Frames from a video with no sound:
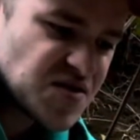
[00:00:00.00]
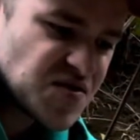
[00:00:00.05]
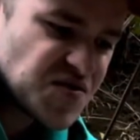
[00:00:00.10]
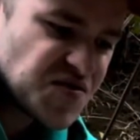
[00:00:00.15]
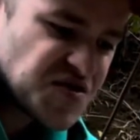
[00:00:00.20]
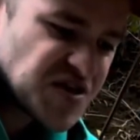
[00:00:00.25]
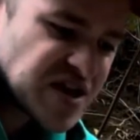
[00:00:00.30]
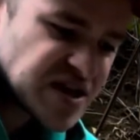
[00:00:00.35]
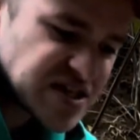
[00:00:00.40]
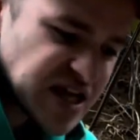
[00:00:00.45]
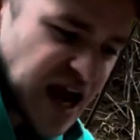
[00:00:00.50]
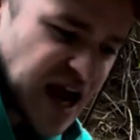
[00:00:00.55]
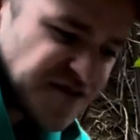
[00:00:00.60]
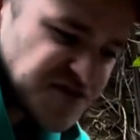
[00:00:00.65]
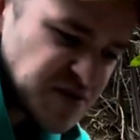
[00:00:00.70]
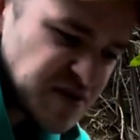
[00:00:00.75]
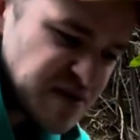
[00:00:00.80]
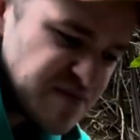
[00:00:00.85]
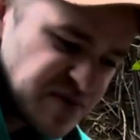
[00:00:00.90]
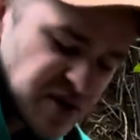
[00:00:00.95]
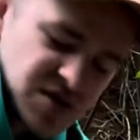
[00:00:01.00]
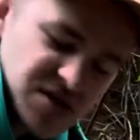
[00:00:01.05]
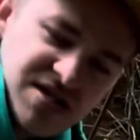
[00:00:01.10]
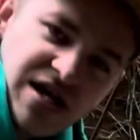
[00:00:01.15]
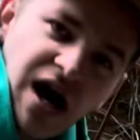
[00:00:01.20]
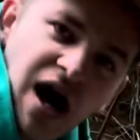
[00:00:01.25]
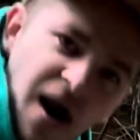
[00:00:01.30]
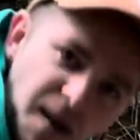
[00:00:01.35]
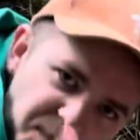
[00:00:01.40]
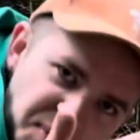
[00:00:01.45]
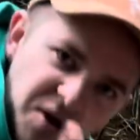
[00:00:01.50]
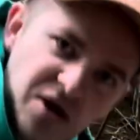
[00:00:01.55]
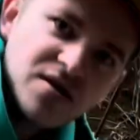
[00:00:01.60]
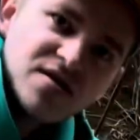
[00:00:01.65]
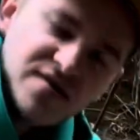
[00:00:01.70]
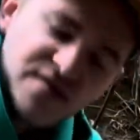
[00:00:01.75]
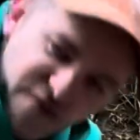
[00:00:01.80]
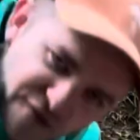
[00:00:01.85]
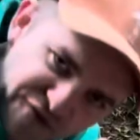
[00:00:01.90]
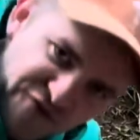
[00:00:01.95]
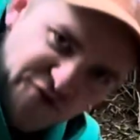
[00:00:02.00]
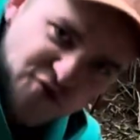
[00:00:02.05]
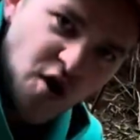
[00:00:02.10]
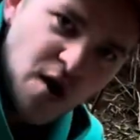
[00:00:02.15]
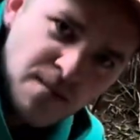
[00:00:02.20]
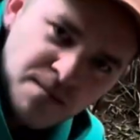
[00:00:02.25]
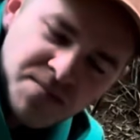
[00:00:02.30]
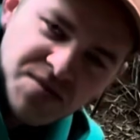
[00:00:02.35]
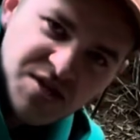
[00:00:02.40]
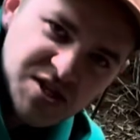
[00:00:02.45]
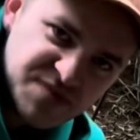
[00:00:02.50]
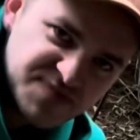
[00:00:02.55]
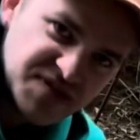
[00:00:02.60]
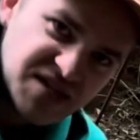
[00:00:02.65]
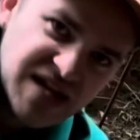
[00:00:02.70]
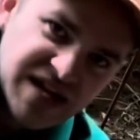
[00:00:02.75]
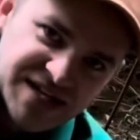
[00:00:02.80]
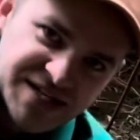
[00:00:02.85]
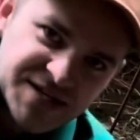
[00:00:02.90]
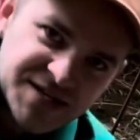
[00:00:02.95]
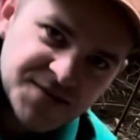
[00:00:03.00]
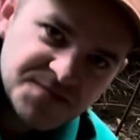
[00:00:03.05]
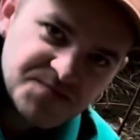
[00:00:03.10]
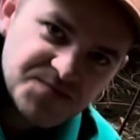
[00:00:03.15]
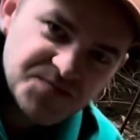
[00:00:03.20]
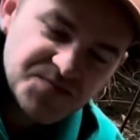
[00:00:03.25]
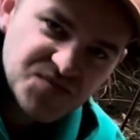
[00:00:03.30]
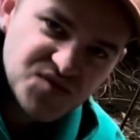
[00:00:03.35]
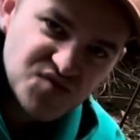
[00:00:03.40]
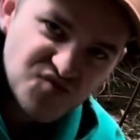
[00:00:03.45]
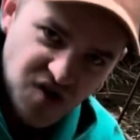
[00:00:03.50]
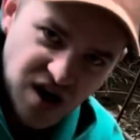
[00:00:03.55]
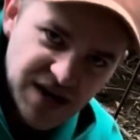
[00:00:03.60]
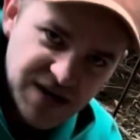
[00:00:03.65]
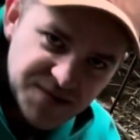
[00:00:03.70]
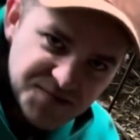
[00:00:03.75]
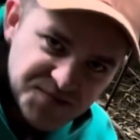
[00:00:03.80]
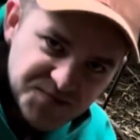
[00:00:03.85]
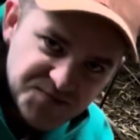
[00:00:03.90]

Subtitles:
things have to be built up from this plane, right?